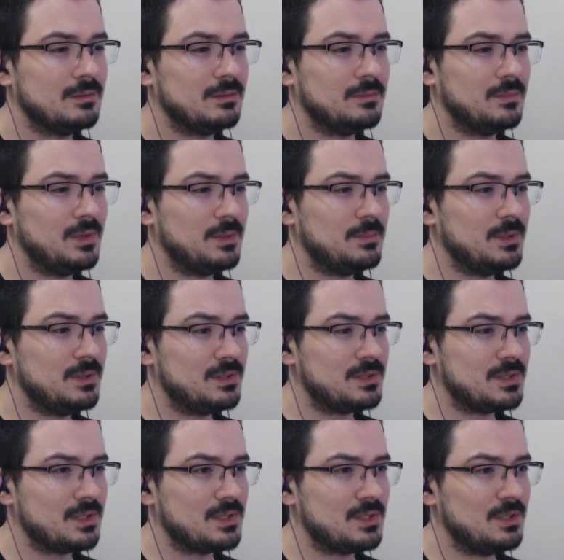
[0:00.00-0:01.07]
Maybe it's
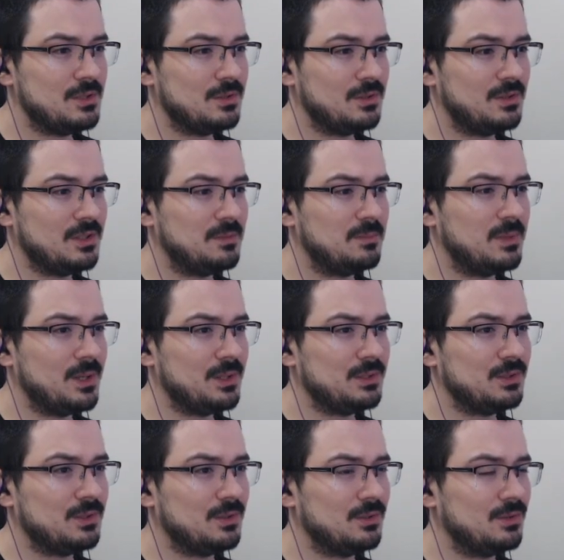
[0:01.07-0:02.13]
actually not that bad
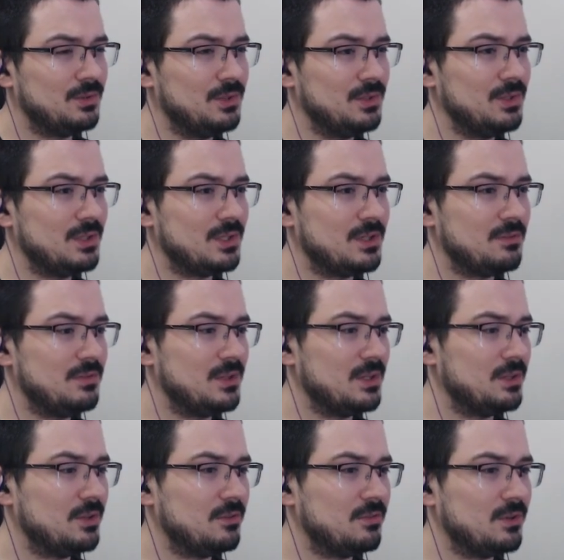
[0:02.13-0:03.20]
on the heavy
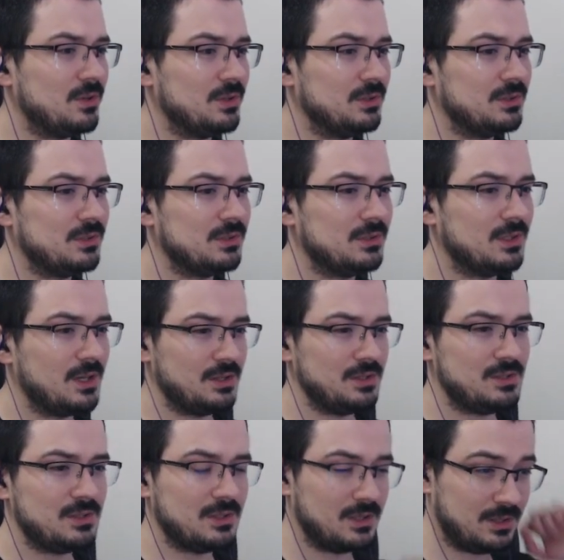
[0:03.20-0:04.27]
leather front.
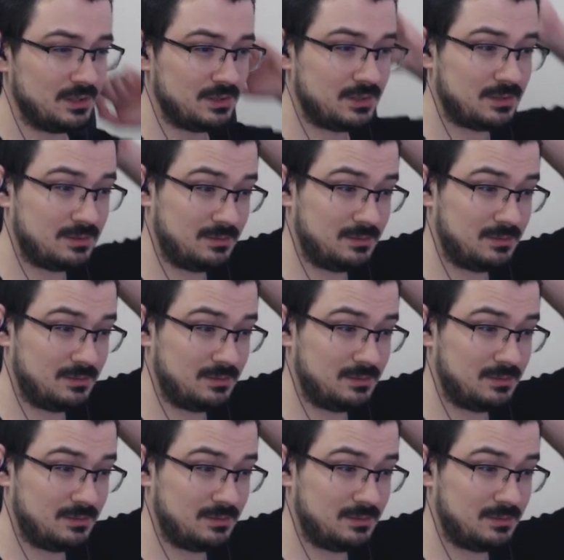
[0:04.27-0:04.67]
Nice, nice.